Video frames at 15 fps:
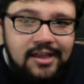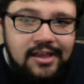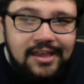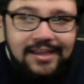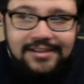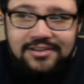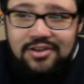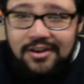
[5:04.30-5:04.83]

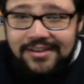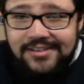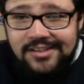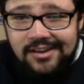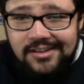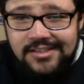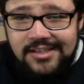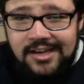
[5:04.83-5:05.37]
it's not
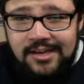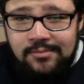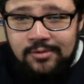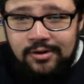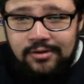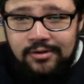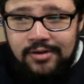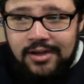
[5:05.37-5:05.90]
exciting
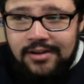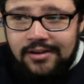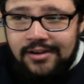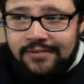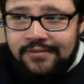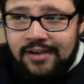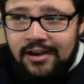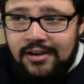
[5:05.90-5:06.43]
anymore. I,
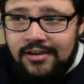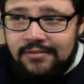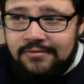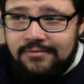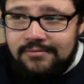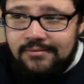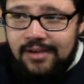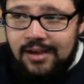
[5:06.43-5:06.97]
I've kind
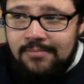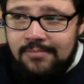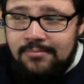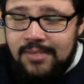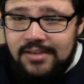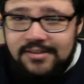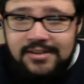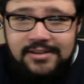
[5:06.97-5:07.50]
of I
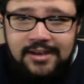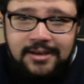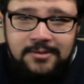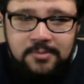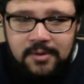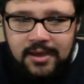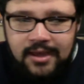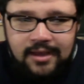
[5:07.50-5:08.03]
miss the days
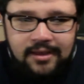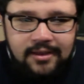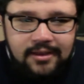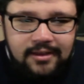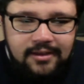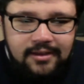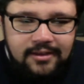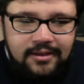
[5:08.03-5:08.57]
where
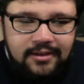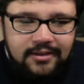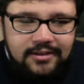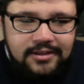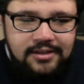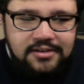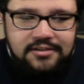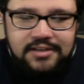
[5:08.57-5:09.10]

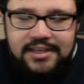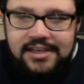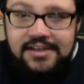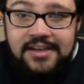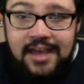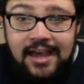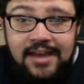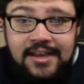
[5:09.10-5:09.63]
you'd
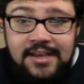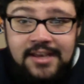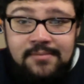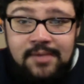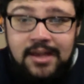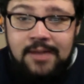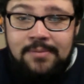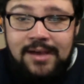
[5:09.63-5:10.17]
you'd get an
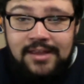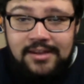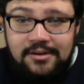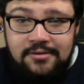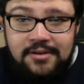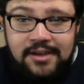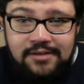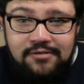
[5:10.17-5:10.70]
email about the
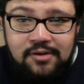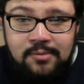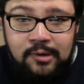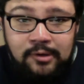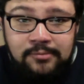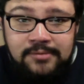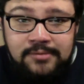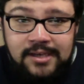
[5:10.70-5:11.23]
new
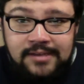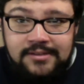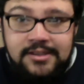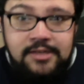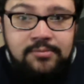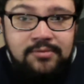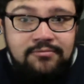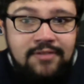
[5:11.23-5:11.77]
Kidrobot updates, and
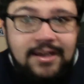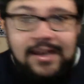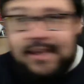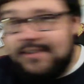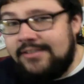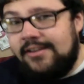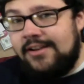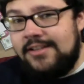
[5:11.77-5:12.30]
you'd be really
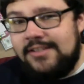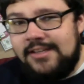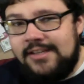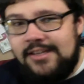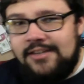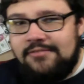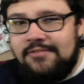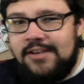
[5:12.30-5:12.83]
excited, and
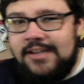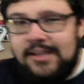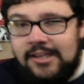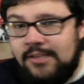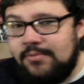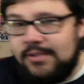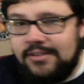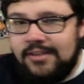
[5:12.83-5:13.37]
you'd read it, and
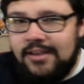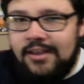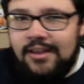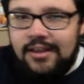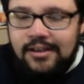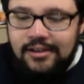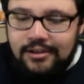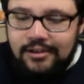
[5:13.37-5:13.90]
you'd be
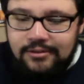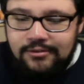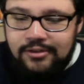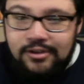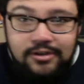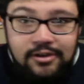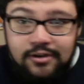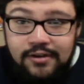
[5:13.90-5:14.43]

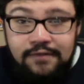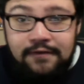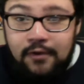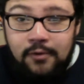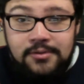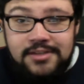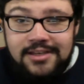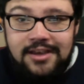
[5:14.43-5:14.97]
looking
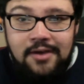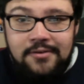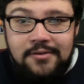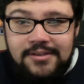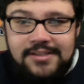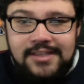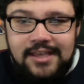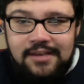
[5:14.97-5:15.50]
forward to
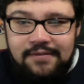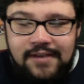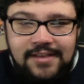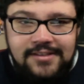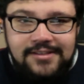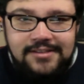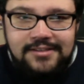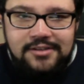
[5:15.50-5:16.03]
going to the
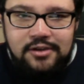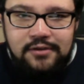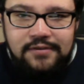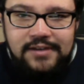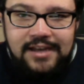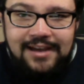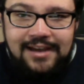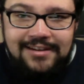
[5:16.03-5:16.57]
events and stuff.
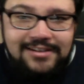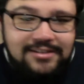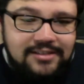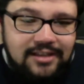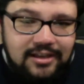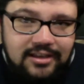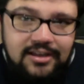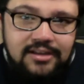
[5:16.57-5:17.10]
And now it's just
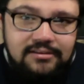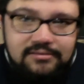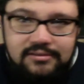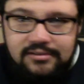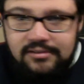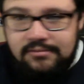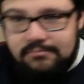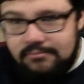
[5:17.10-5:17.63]
like, oh,
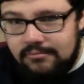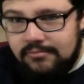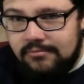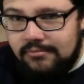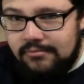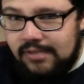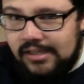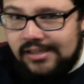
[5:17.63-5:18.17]

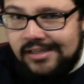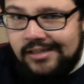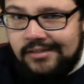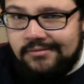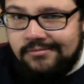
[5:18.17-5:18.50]
okay,